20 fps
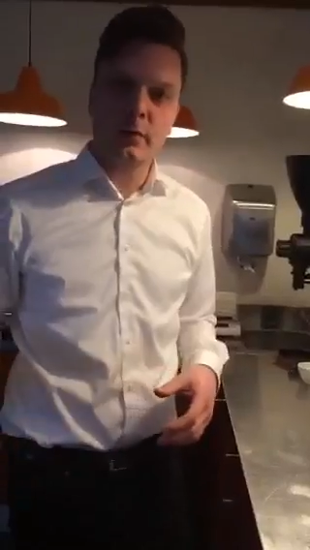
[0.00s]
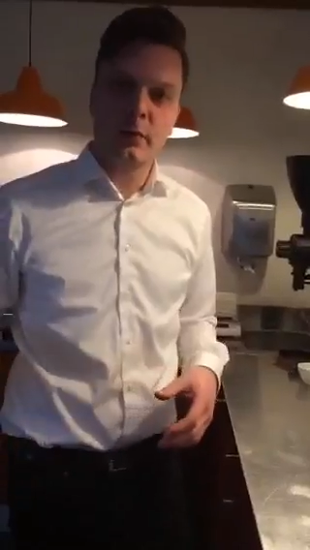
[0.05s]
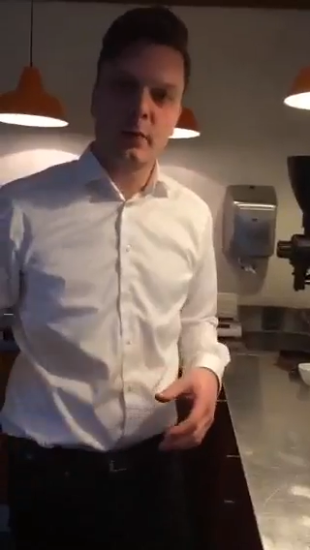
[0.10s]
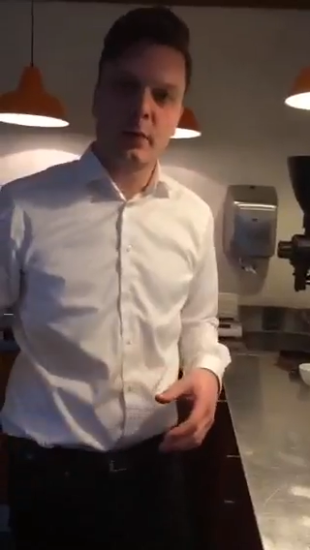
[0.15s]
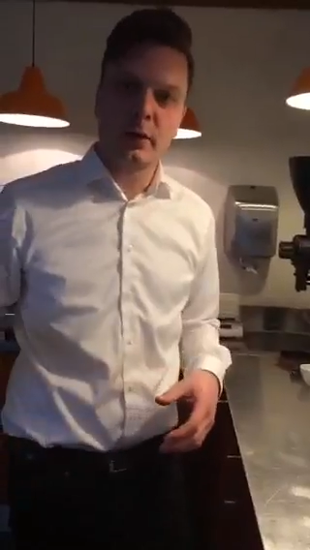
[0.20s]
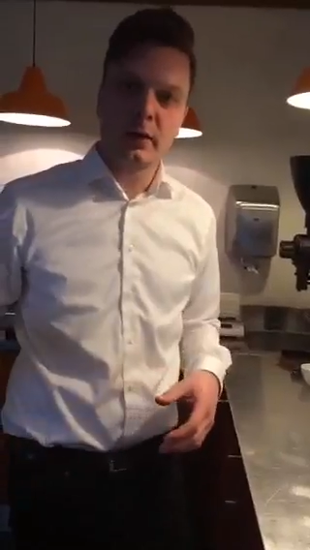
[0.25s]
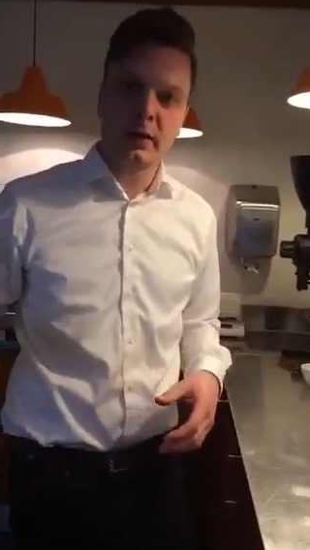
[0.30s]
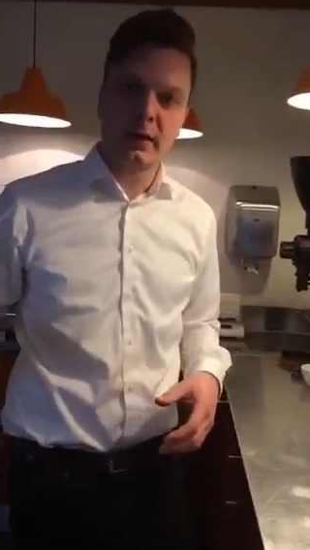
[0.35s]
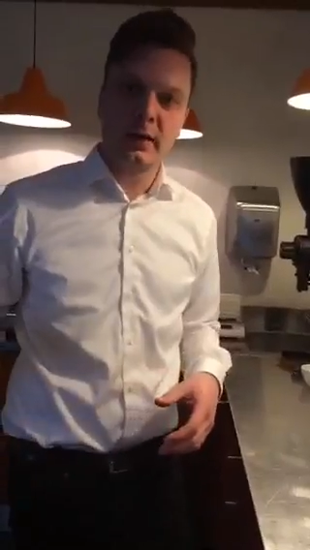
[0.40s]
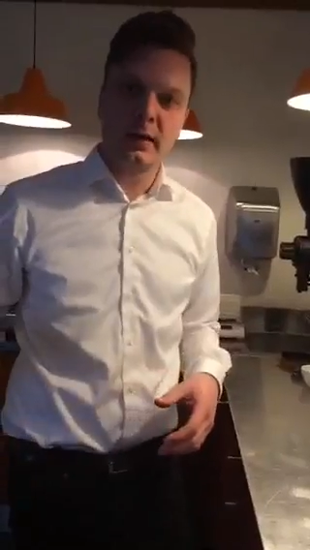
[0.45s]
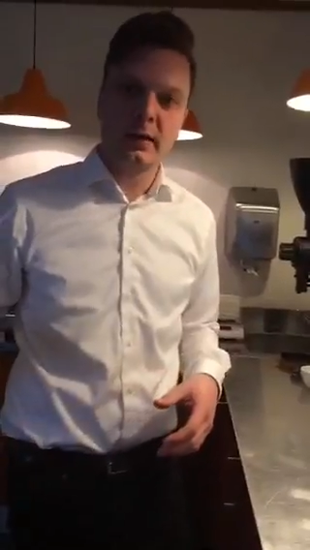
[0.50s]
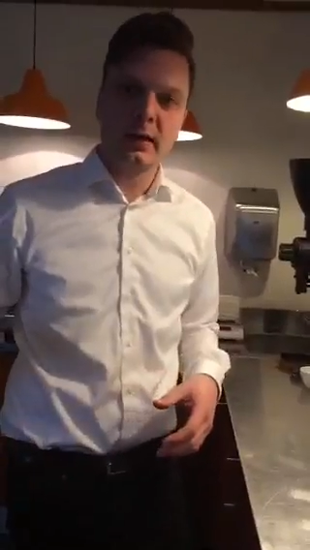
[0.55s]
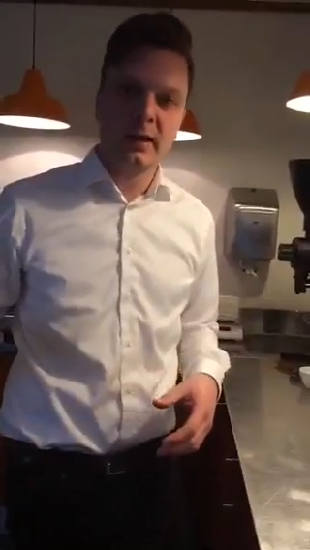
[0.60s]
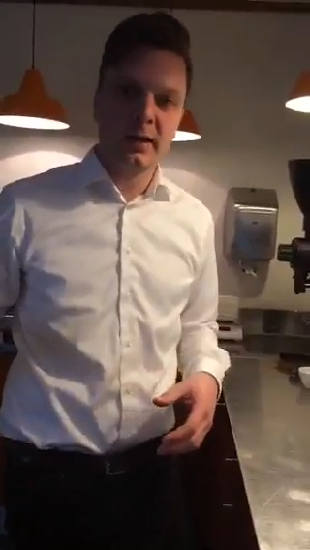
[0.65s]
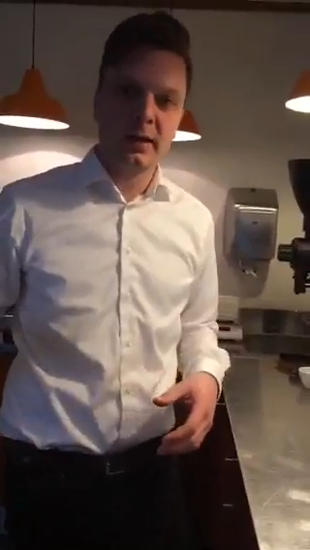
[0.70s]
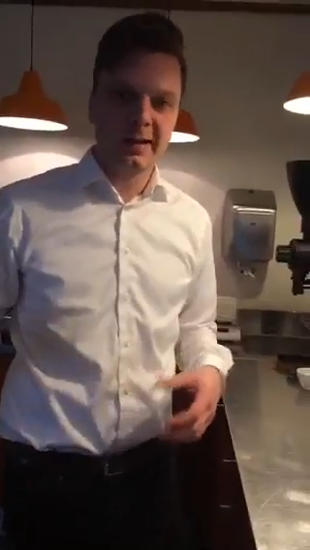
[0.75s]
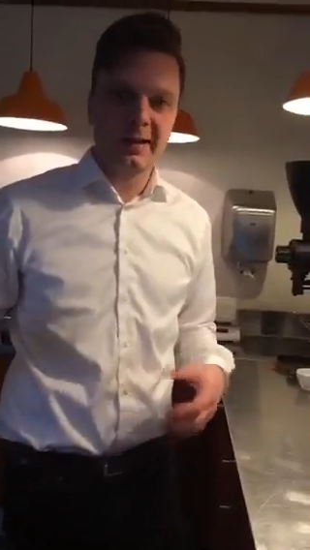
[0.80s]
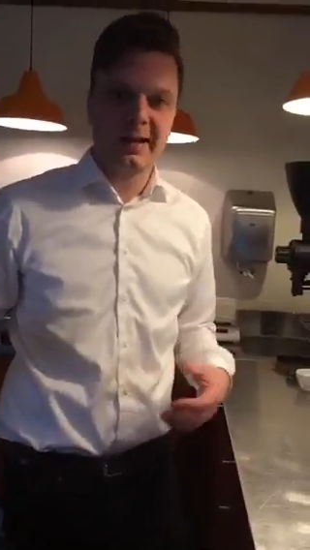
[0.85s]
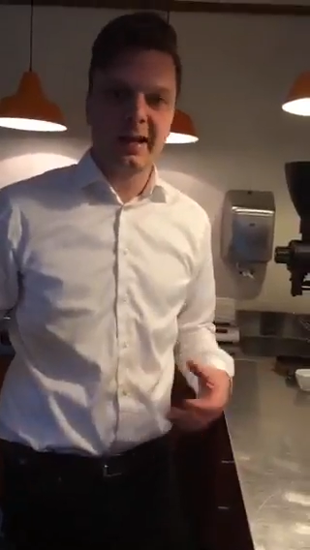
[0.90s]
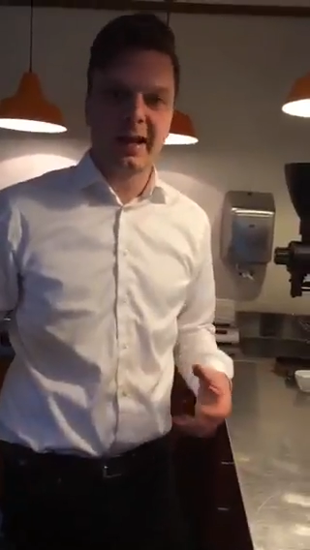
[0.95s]
the more
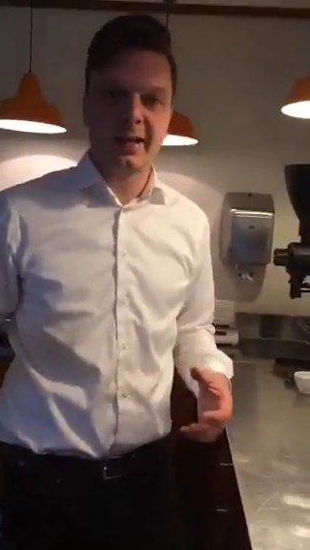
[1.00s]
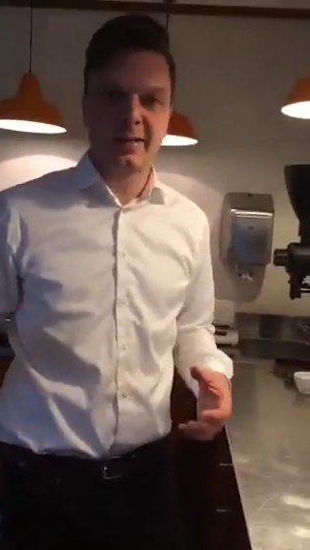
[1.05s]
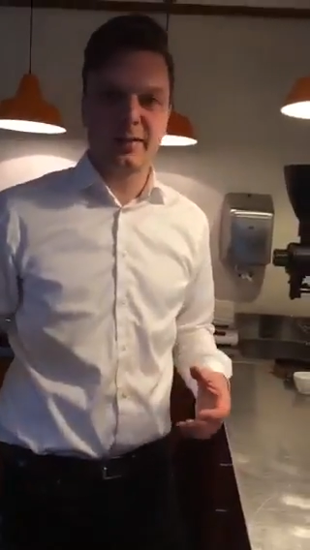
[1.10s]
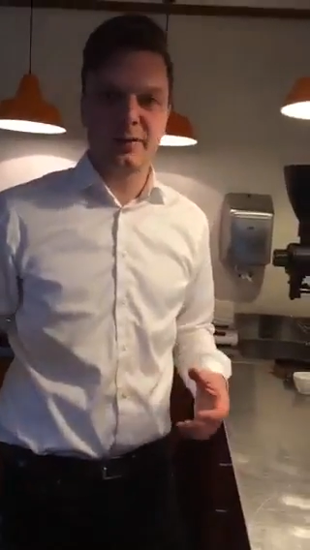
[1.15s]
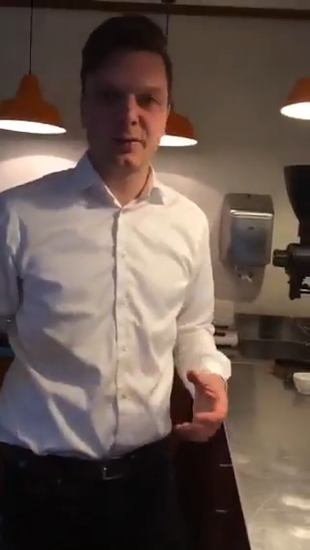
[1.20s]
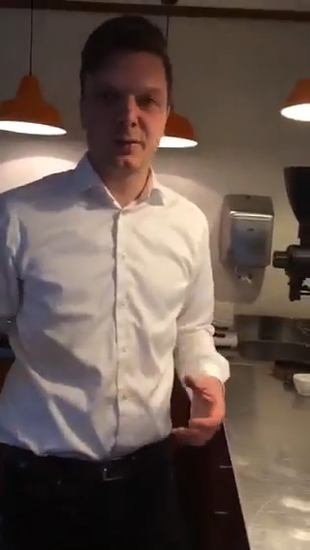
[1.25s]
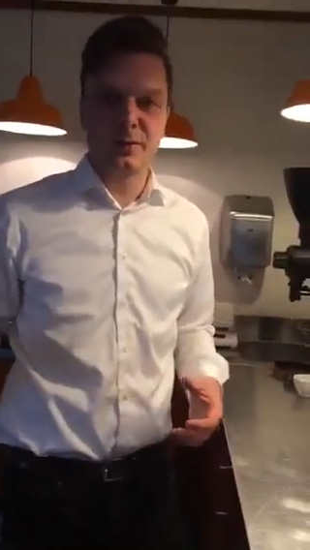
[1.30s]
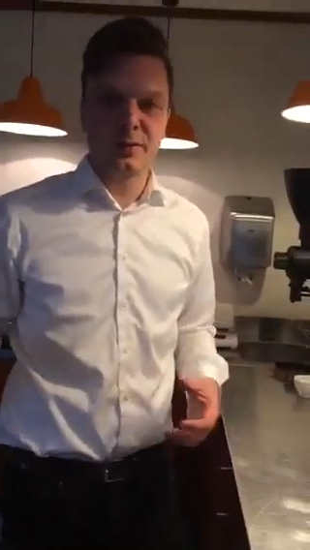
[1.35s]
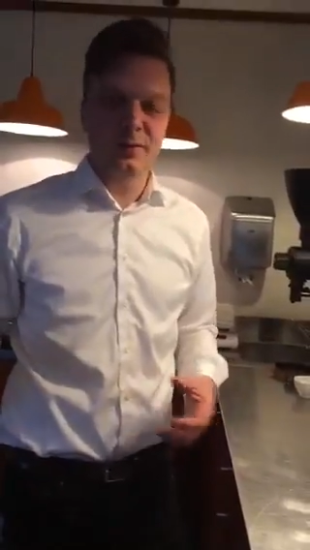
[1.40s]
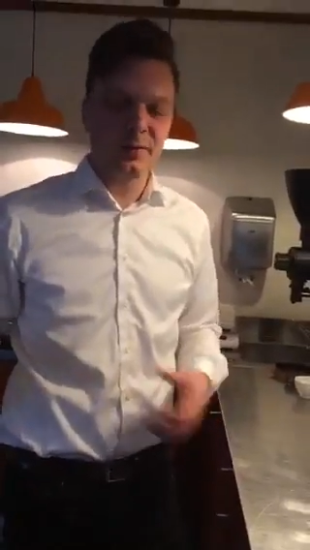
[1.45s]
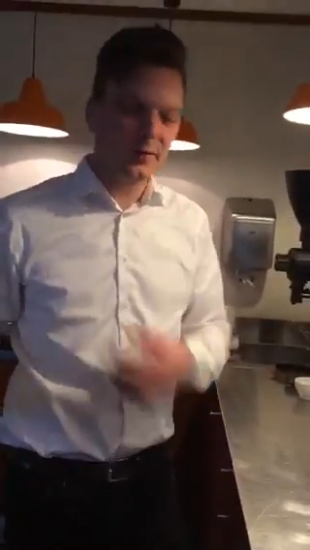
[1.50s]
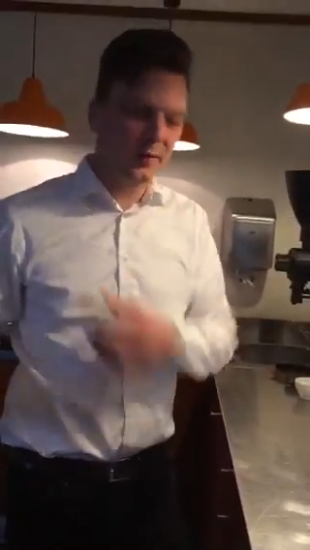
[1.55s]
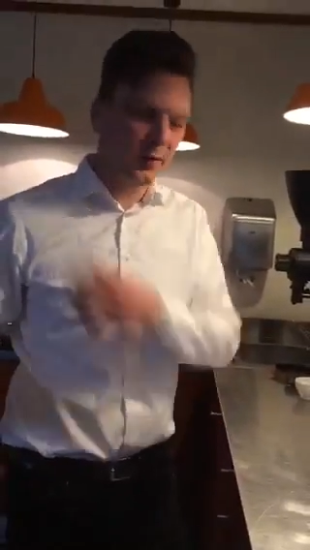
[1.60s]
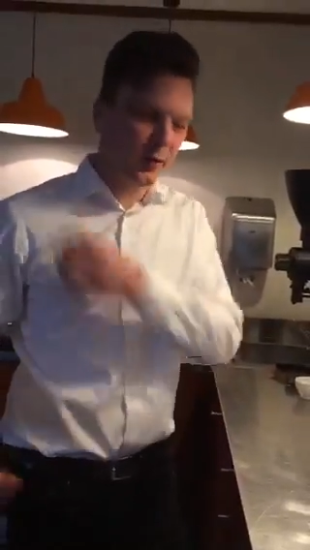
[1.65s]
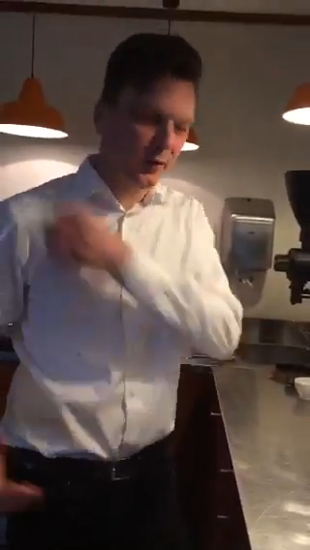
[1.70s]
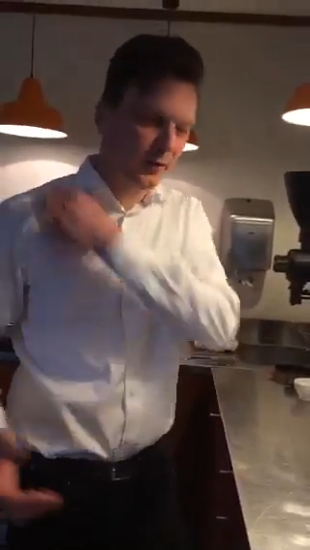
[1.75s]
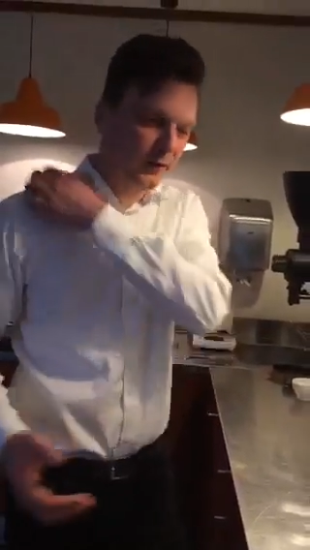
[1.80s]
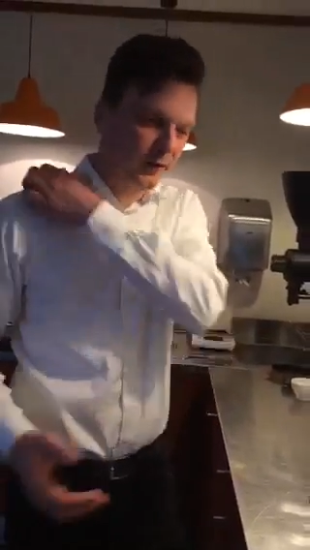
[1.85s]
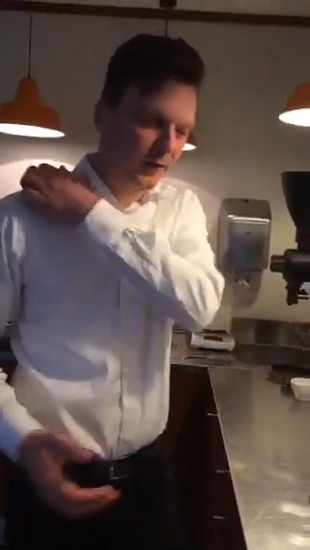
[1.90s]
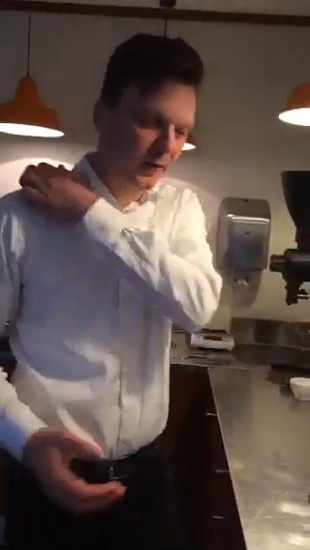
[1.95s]
gas you
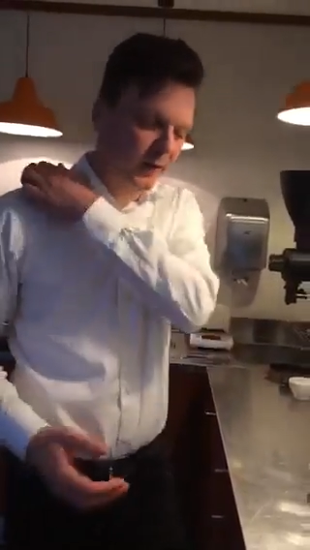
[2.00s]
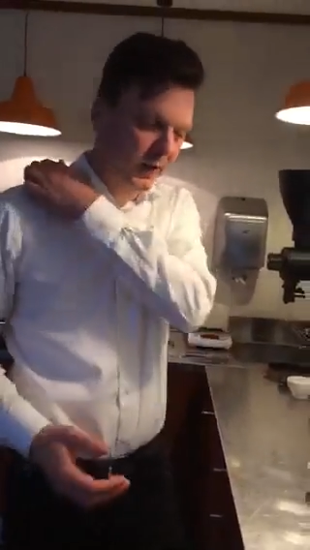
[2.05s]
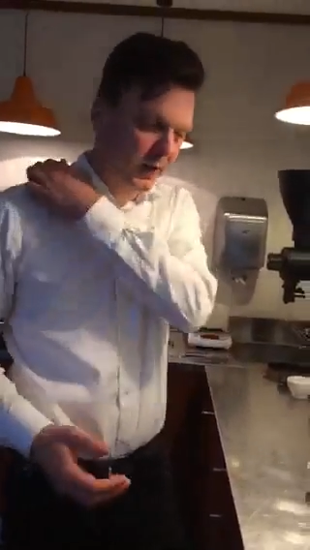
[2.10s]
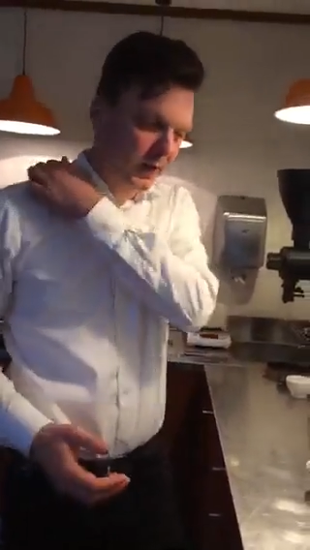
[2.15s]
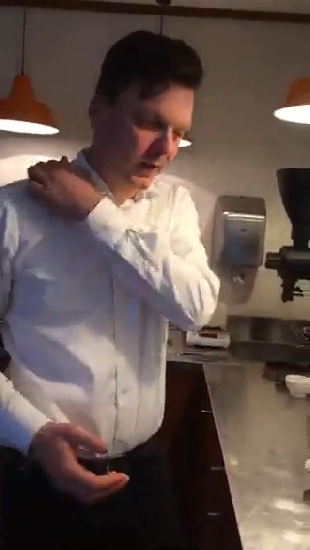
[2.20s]
sort of